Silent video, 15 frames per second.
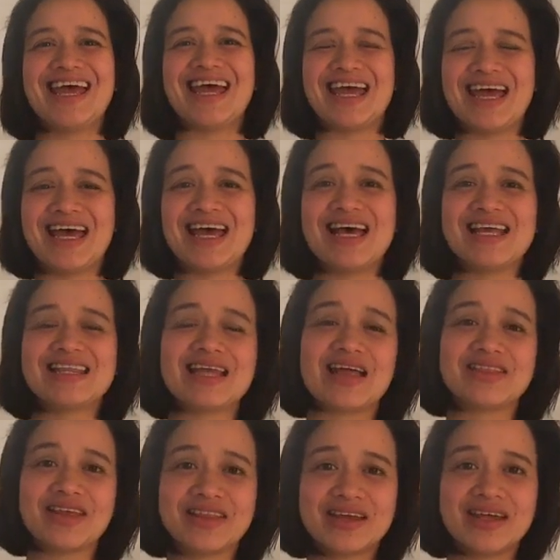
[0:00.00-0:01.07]
And
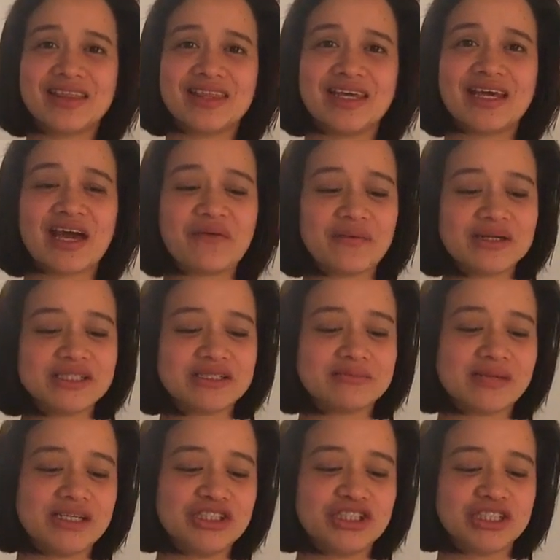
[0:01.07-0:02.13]
another thing I want to
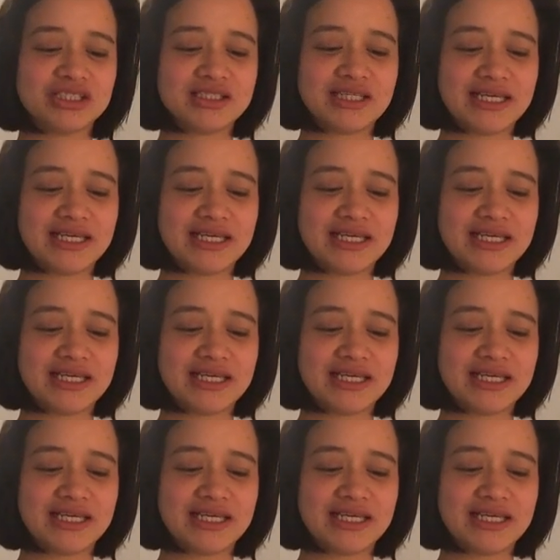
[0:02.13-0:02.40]
mention